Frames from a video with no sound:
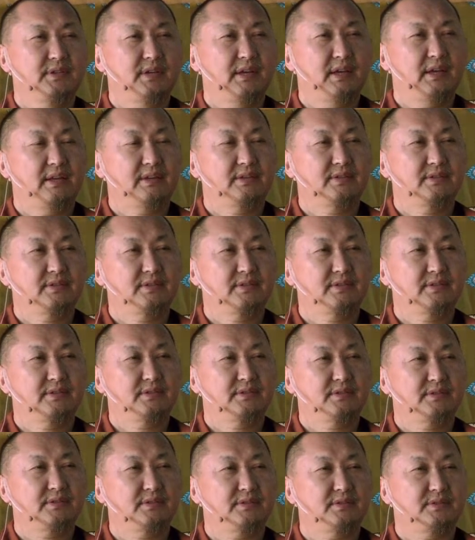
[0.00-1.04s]
and
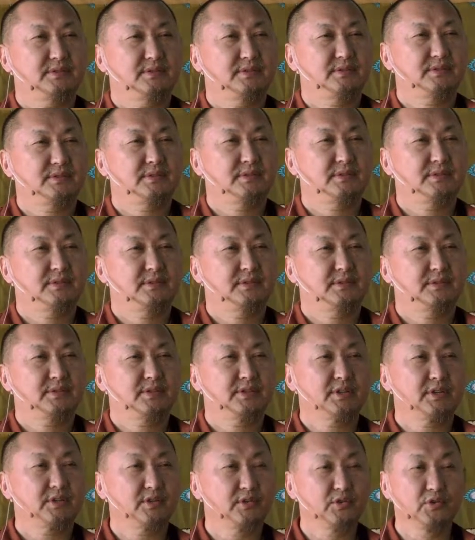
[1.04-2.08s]

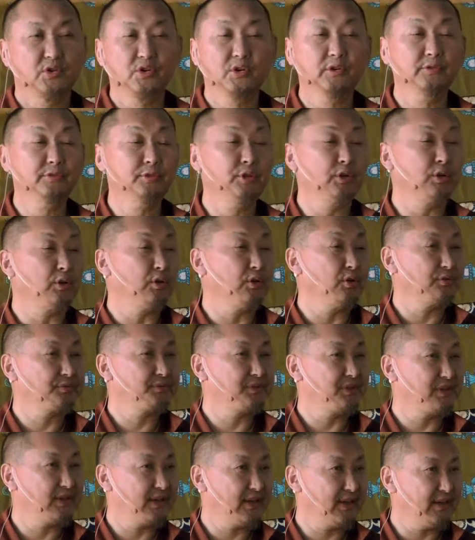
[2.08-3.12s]
the knower
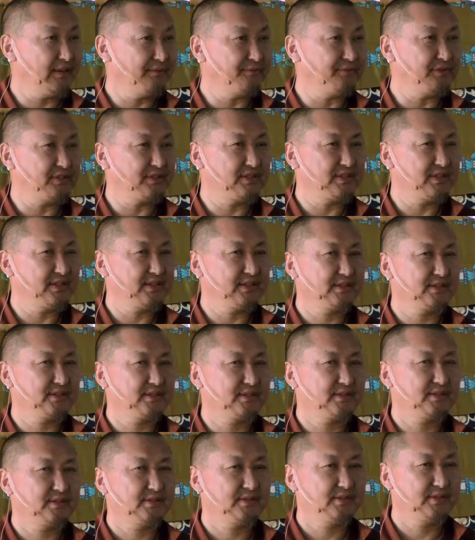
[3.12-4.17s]
of the
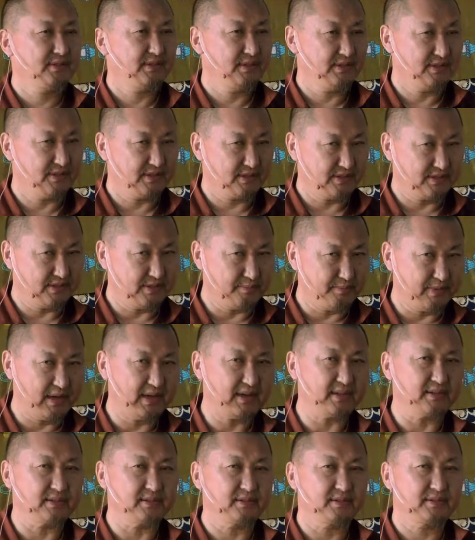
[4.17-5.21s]
everythings. It is the
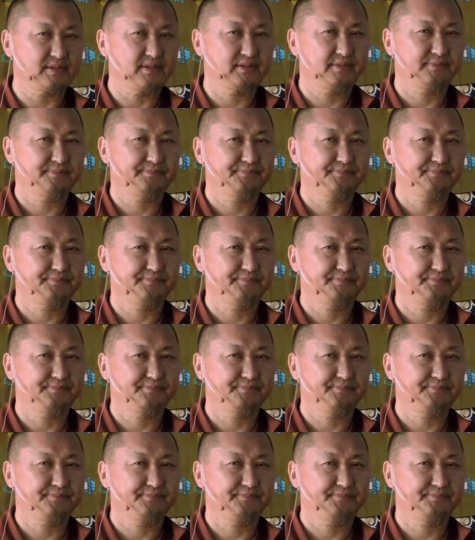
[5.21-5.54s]
mind,